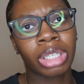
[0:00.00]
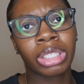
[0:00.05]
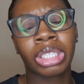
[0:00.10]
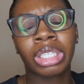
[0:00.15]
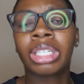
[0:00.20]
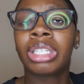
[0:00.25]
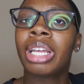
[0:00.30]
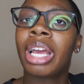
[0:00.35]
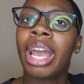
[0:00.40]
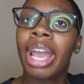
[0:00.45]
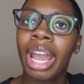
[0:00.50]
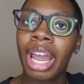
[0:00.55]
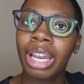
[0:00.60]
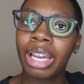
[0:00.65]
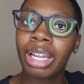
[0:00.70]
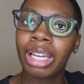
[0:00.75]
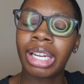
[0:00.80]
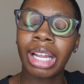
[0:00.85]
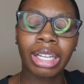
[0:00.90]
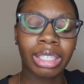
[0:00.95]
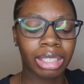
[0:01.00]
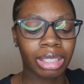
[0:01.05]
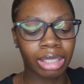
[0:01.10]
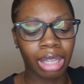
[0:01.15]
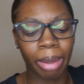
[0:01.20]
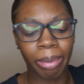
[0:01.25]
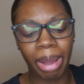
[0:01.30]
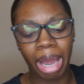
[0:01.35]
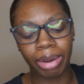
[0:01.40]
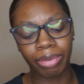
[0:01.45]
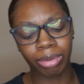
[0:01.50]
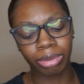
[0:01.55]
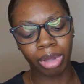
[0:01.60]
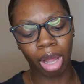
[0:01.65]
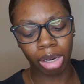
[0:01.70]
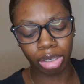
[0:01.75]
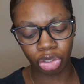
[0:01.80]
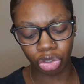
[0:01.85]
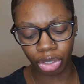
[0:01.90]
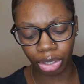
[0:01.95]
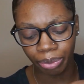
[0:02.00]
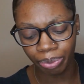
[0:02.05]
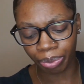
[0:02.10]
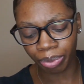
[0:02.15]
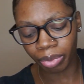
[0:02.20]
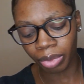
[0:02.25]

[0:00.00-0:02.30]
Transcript: I seen that they had it and I just stopped buying some Dollar Tree.